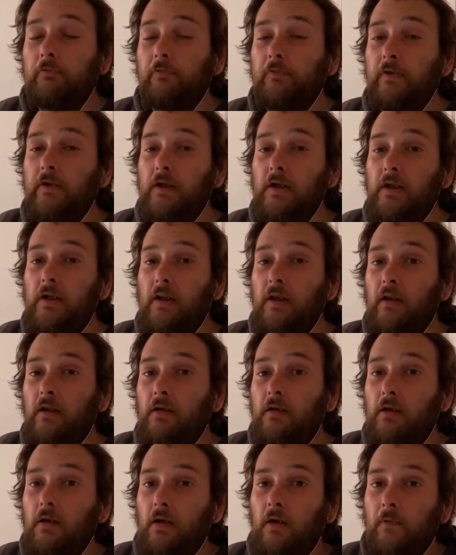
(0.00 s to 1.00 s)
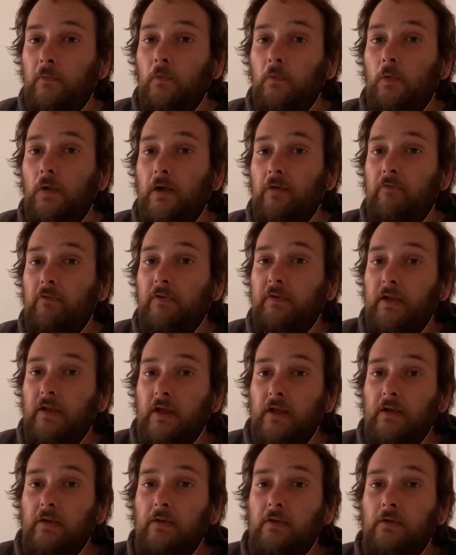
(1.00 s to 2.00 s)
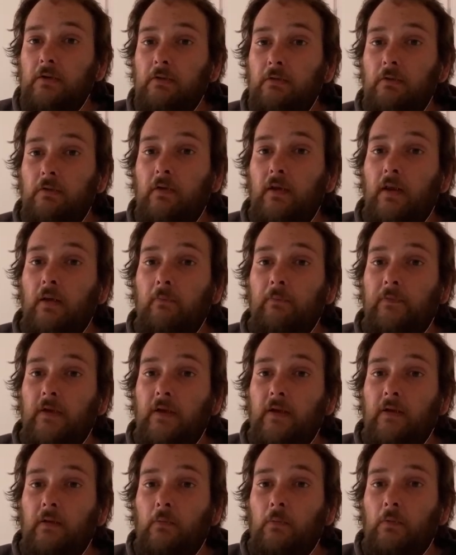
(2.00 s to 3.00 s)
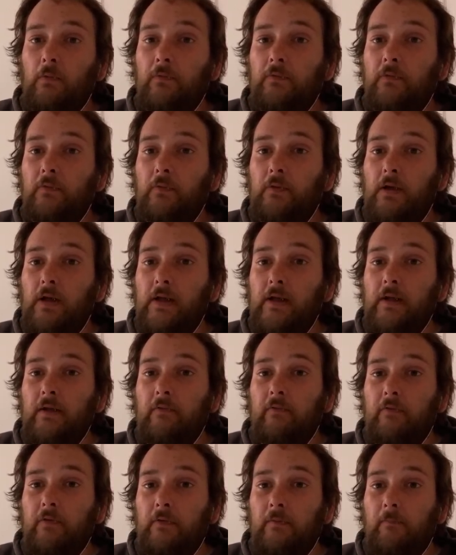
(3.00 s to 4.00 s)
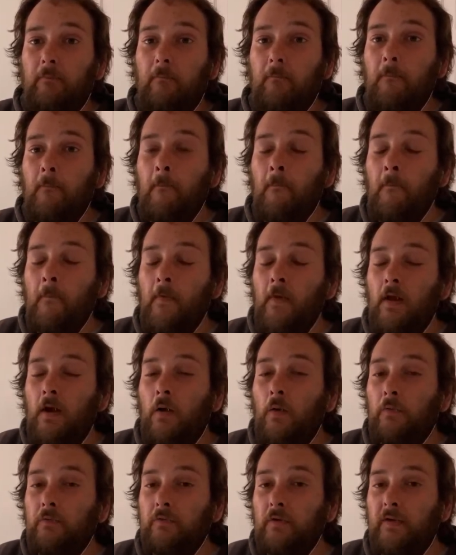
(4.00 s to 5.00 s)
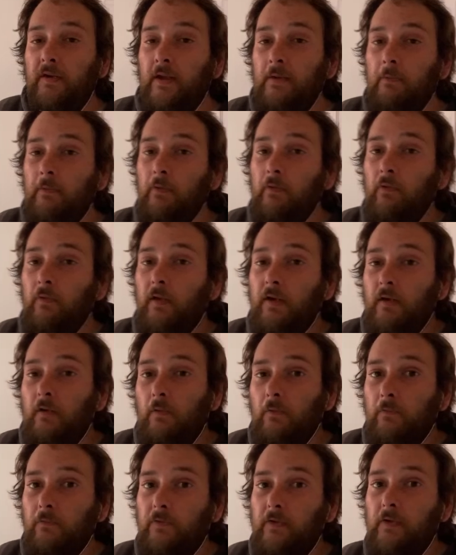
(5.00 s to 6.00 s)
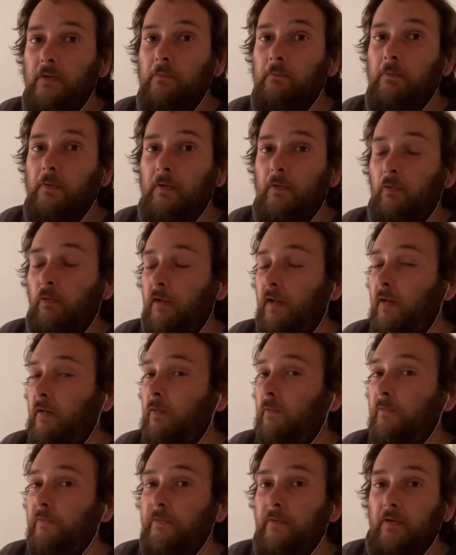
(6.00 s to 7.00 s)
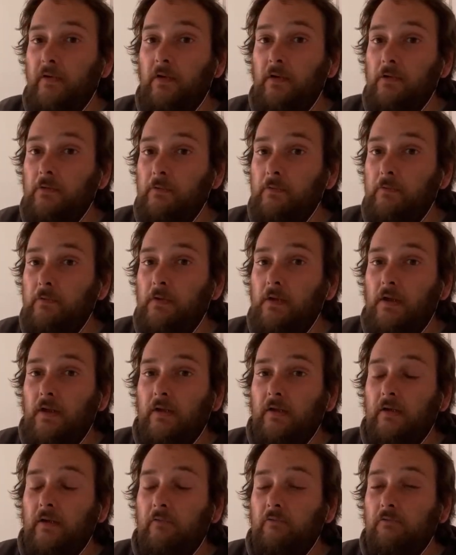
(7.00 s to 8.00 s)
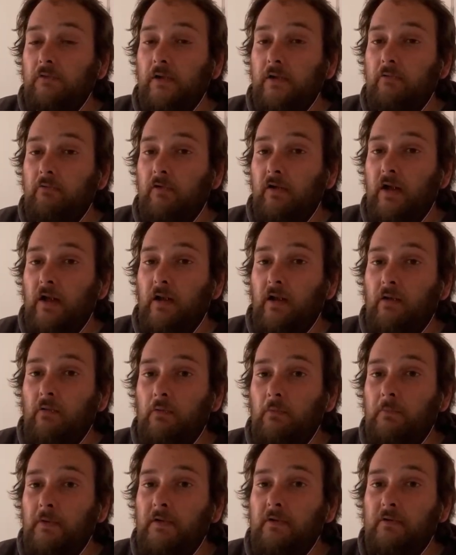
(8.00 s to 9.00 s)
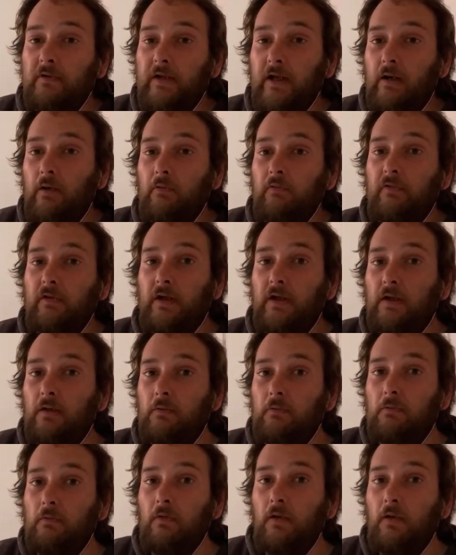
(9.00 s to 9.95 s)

of years. Not every day though. Some days I wouldn't do anything. I just take my OxyContin because OxyContin alone can really relax you and make you gouge out.